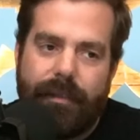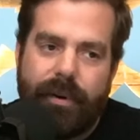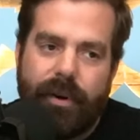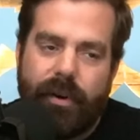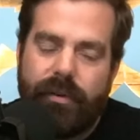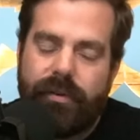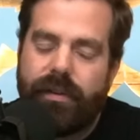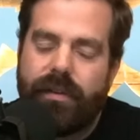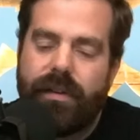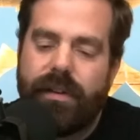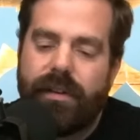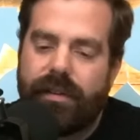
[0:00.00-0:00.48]

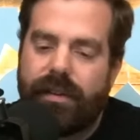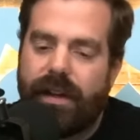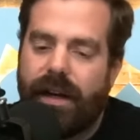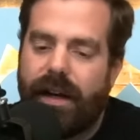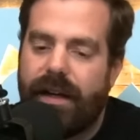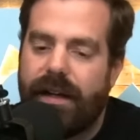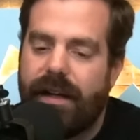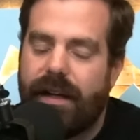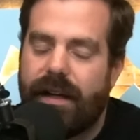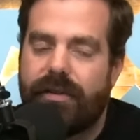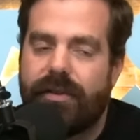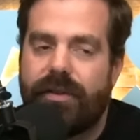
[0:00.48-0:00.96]
posted this
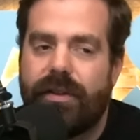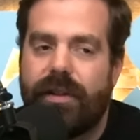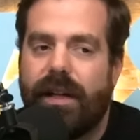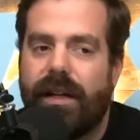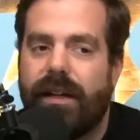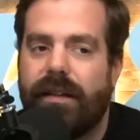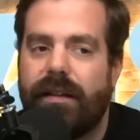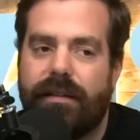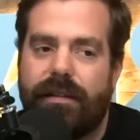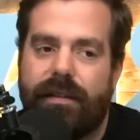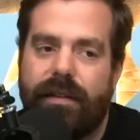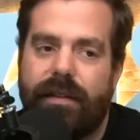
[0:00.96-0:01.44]
guy
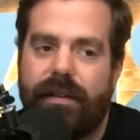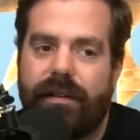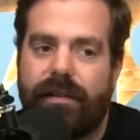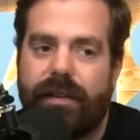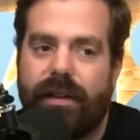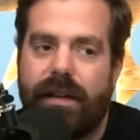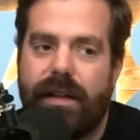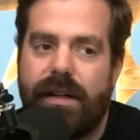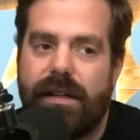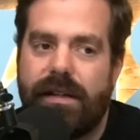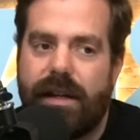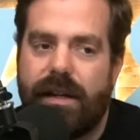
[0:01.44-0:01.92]
yesterday to the
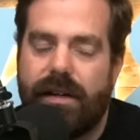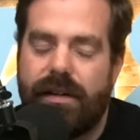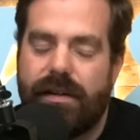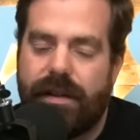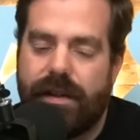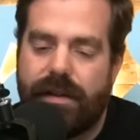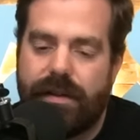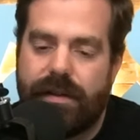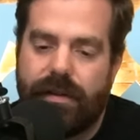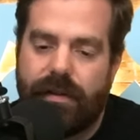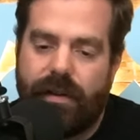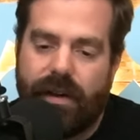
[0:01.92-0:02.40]
Sunday Scary's
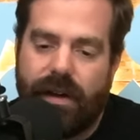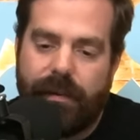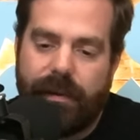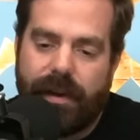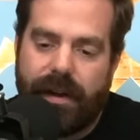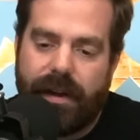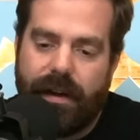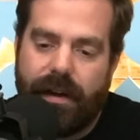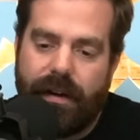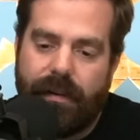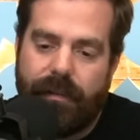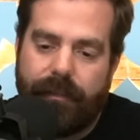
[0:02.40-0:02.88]
Instagram
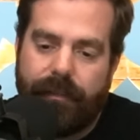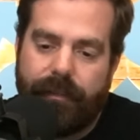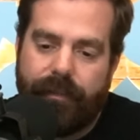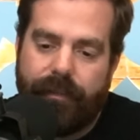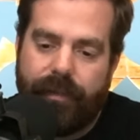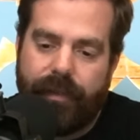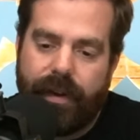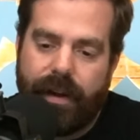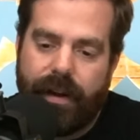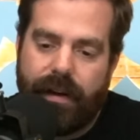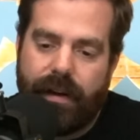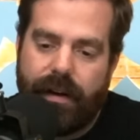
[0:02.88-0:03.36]
account.
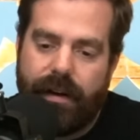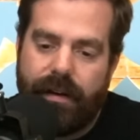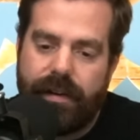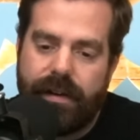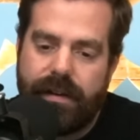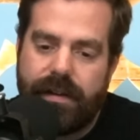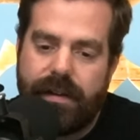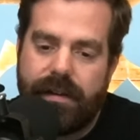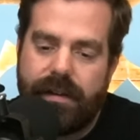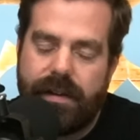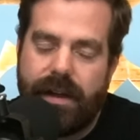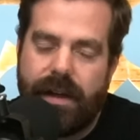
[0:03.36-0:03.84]

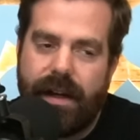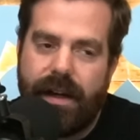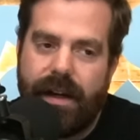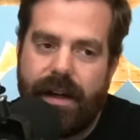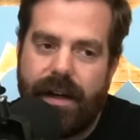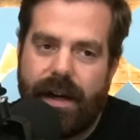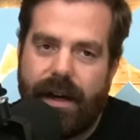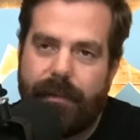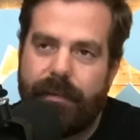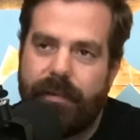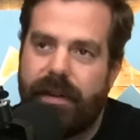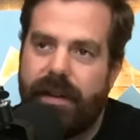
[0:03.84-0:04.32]
This is
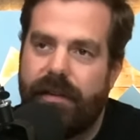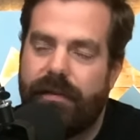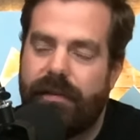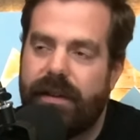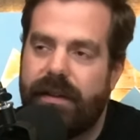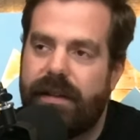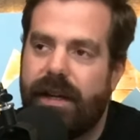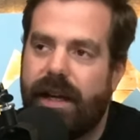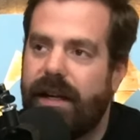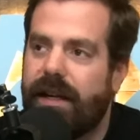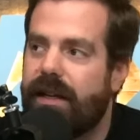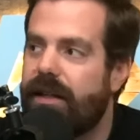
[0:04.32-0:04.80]
I believe a
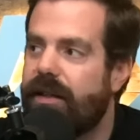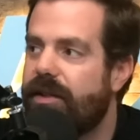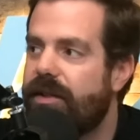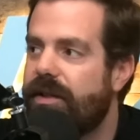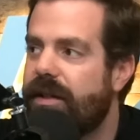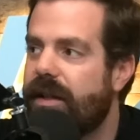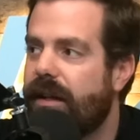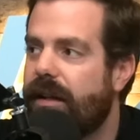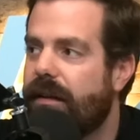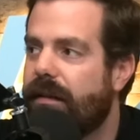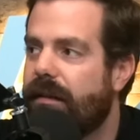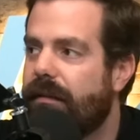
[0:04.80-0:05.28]
Danish
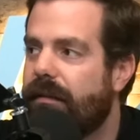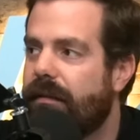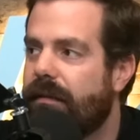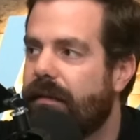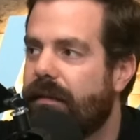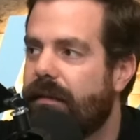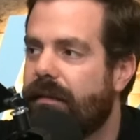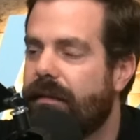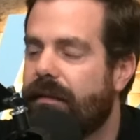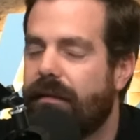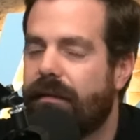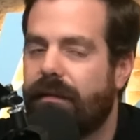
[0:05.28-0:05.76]
singer.
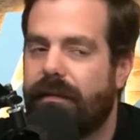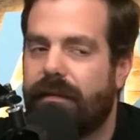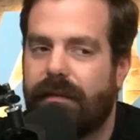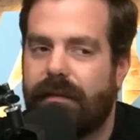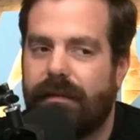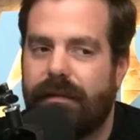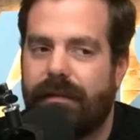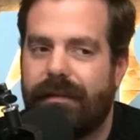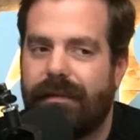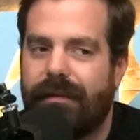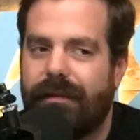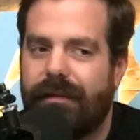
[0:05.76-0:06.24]

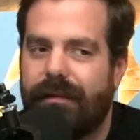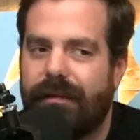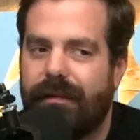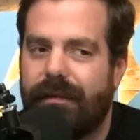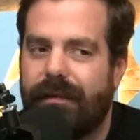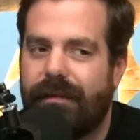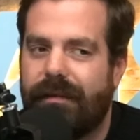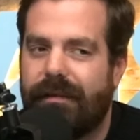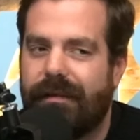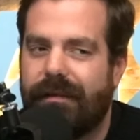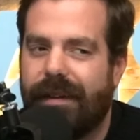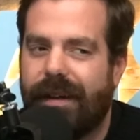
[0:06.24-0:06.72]

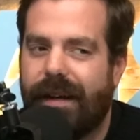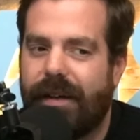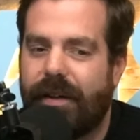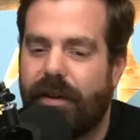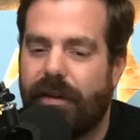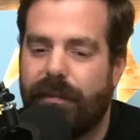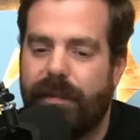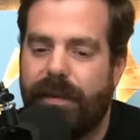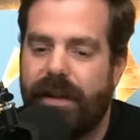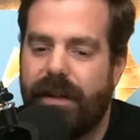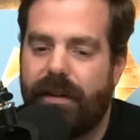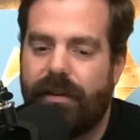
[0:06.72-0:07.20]
I
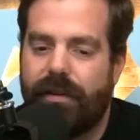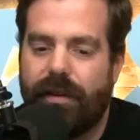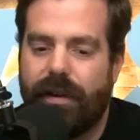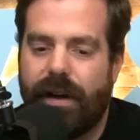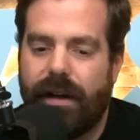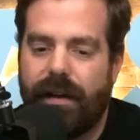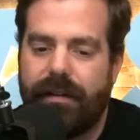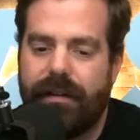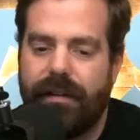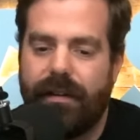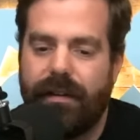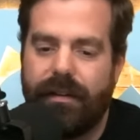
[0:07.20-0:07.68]
could be
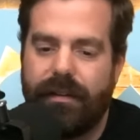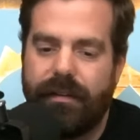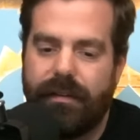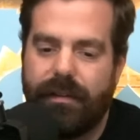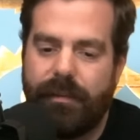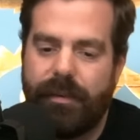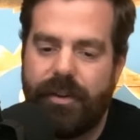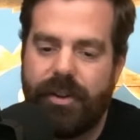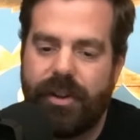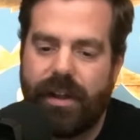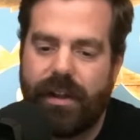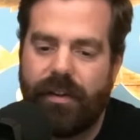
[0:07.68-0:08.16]
incorrect here. Let
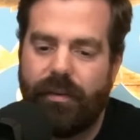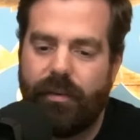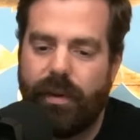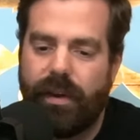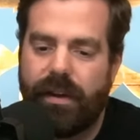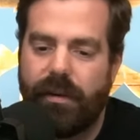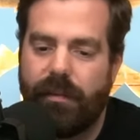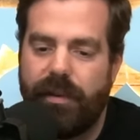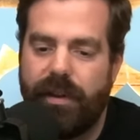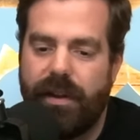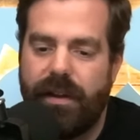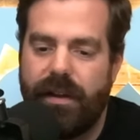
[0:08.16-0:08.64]
me check his
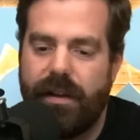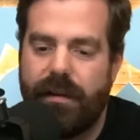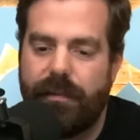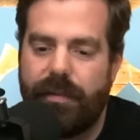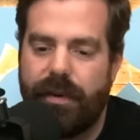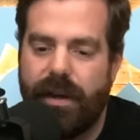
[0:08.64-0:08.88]
Wikipedia